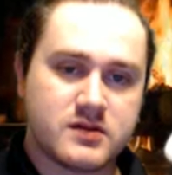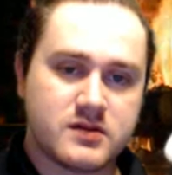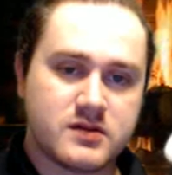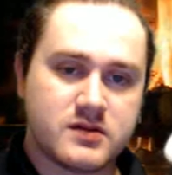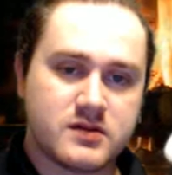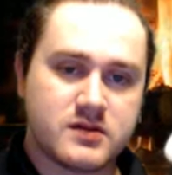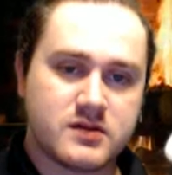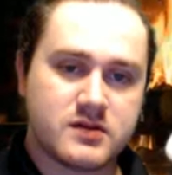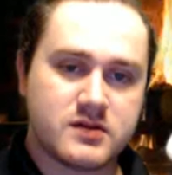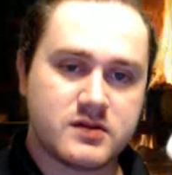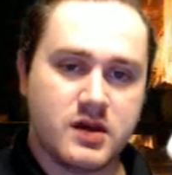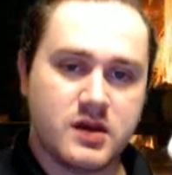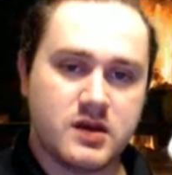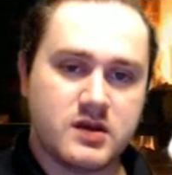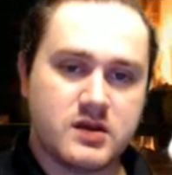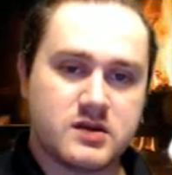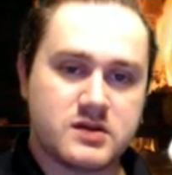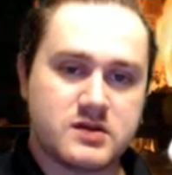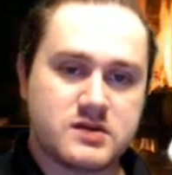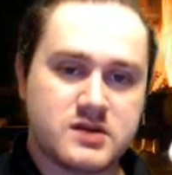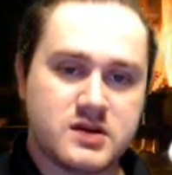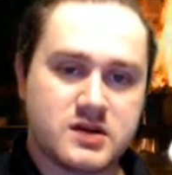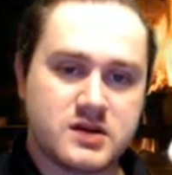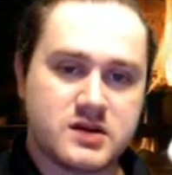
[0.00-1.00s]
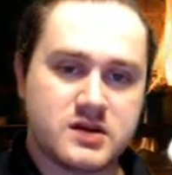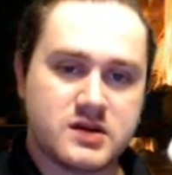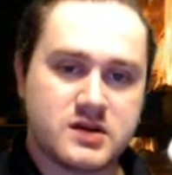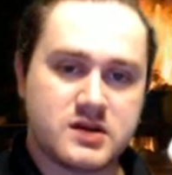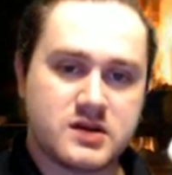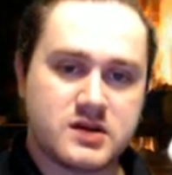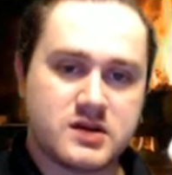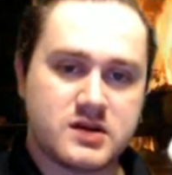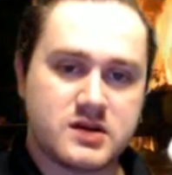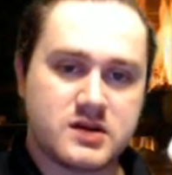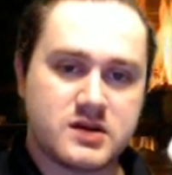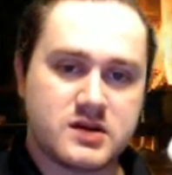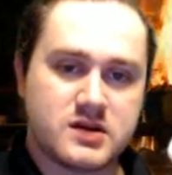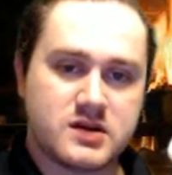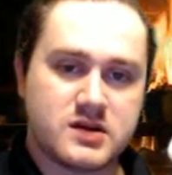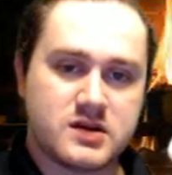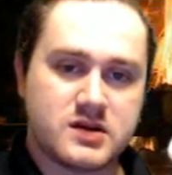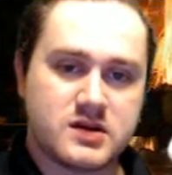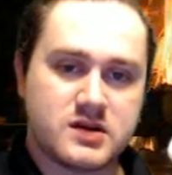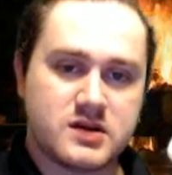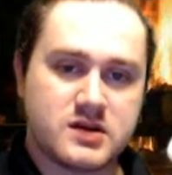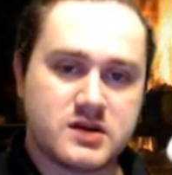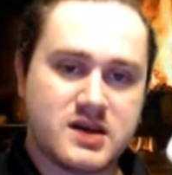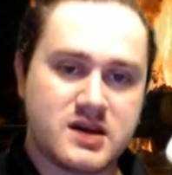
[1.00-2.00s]
Okay, 6 squared is
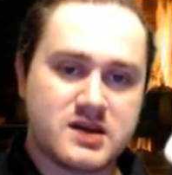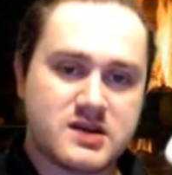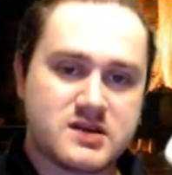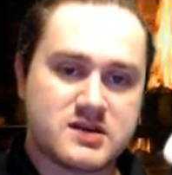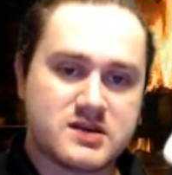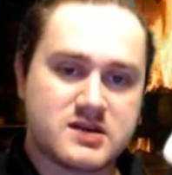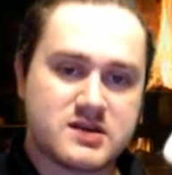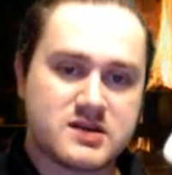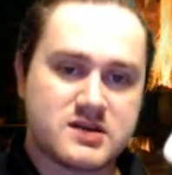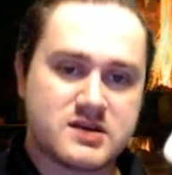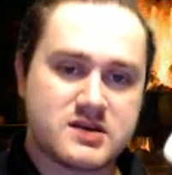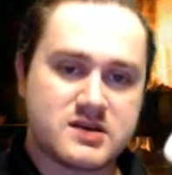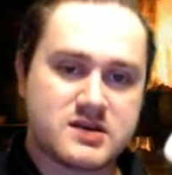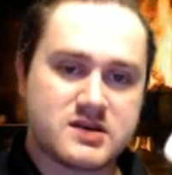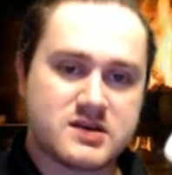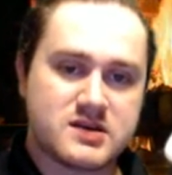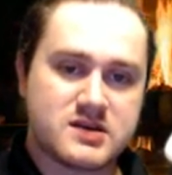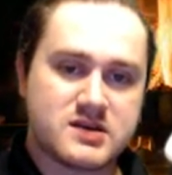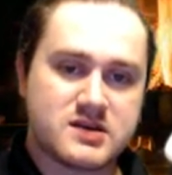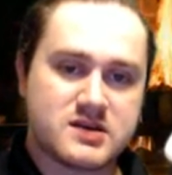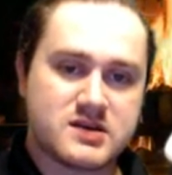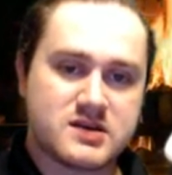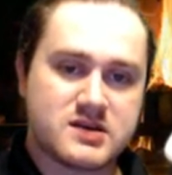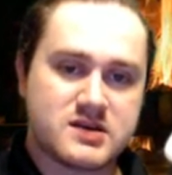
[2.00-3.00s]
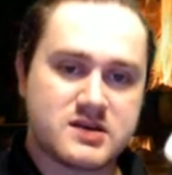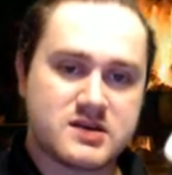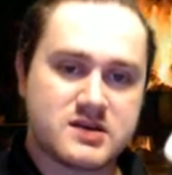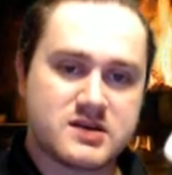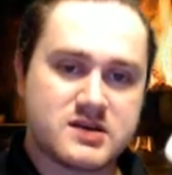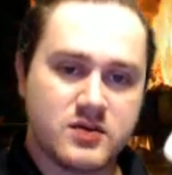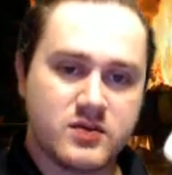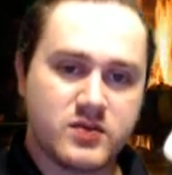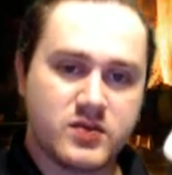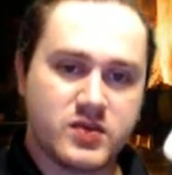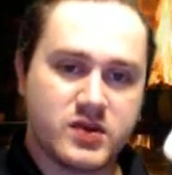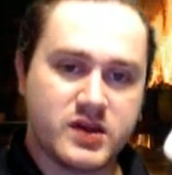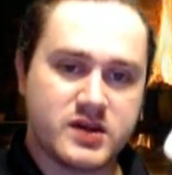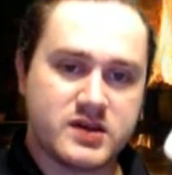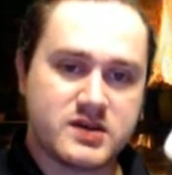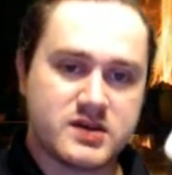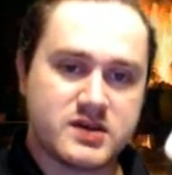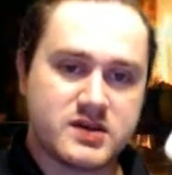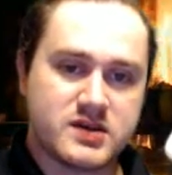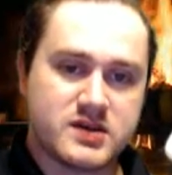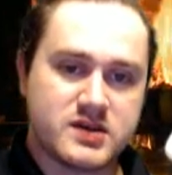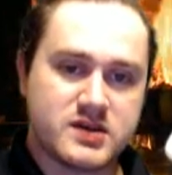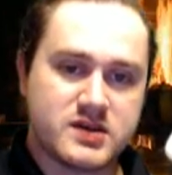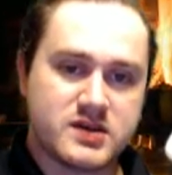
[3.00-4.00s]
36 plus
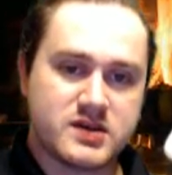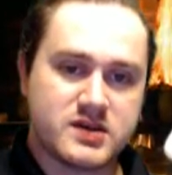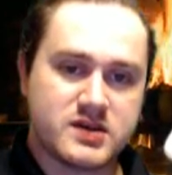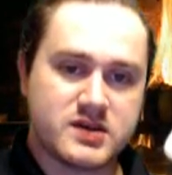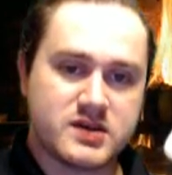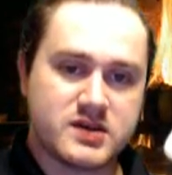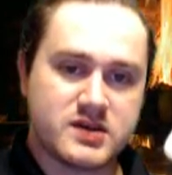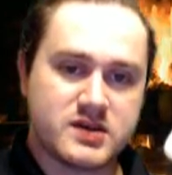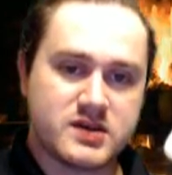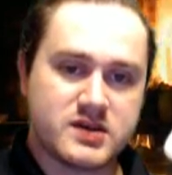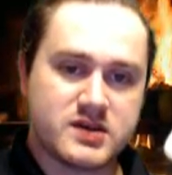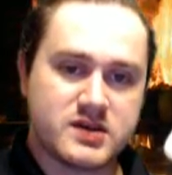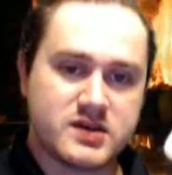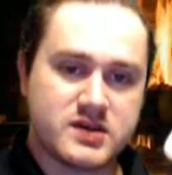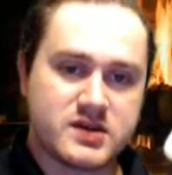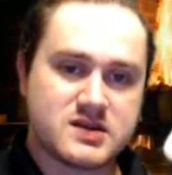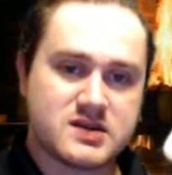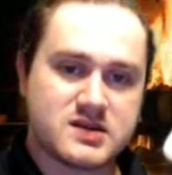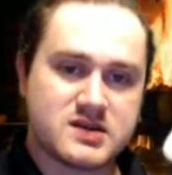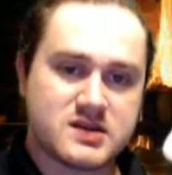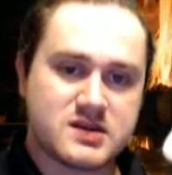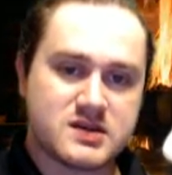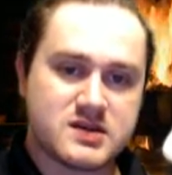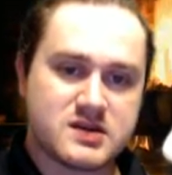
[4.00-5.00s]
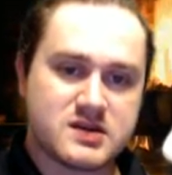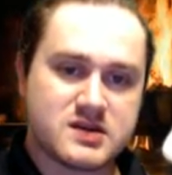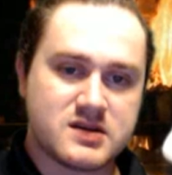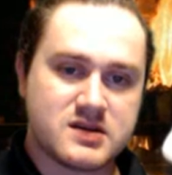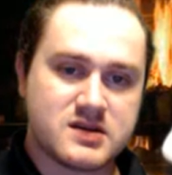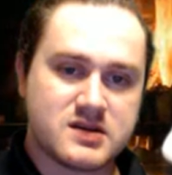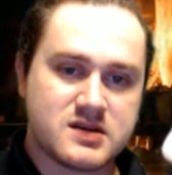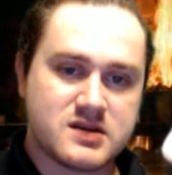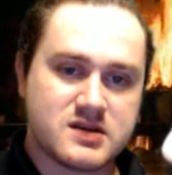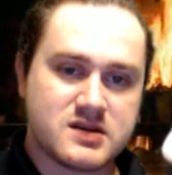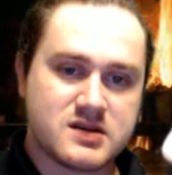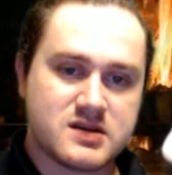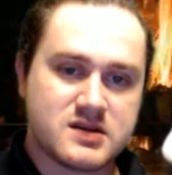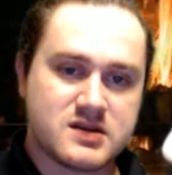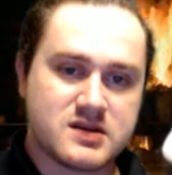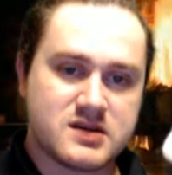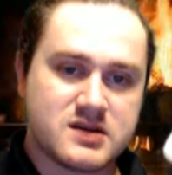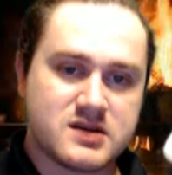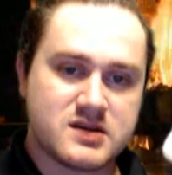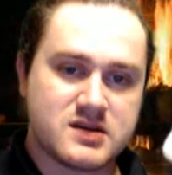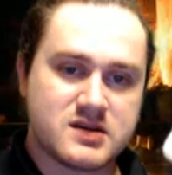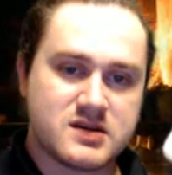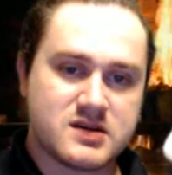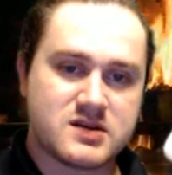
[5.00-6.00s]
36 equals
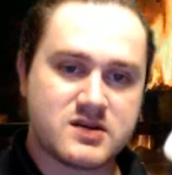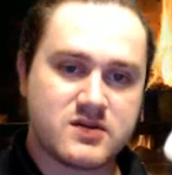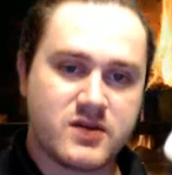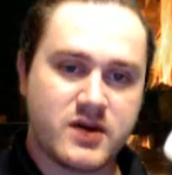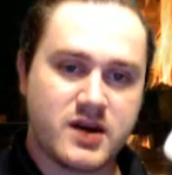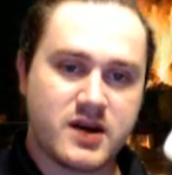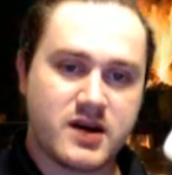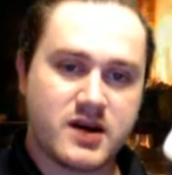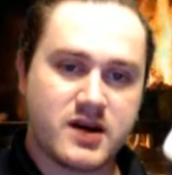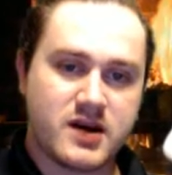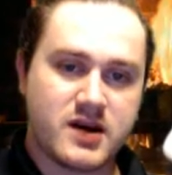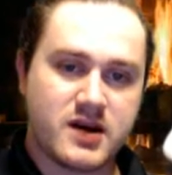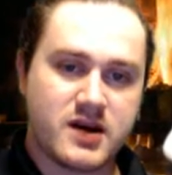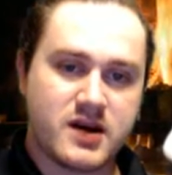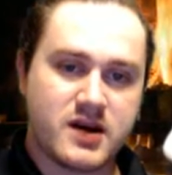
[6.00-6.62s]
x squared.